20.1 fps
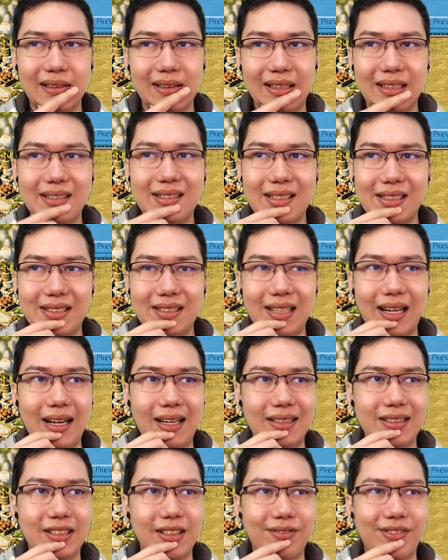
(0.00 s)
the
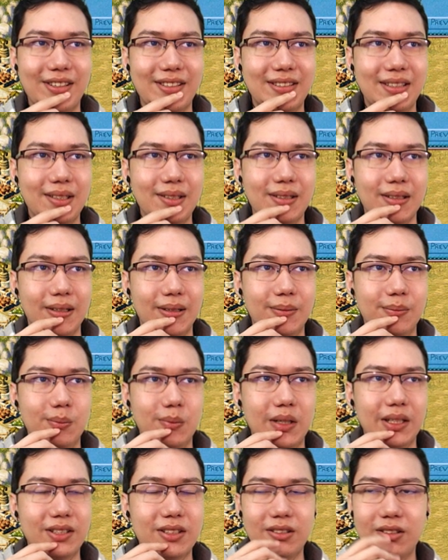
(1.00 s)
society of the city.
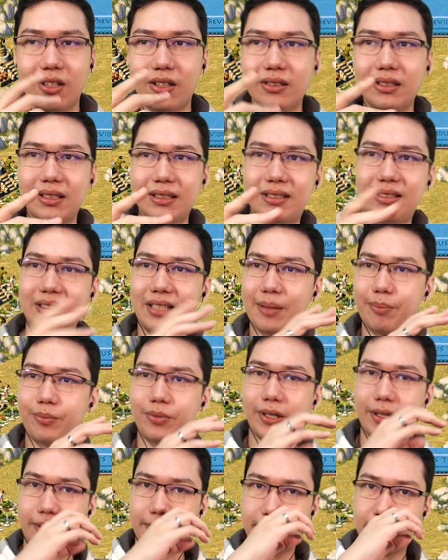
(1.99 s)
It's not a
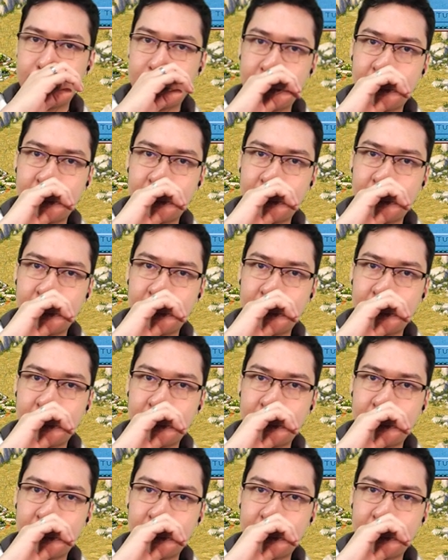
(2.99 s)
separate,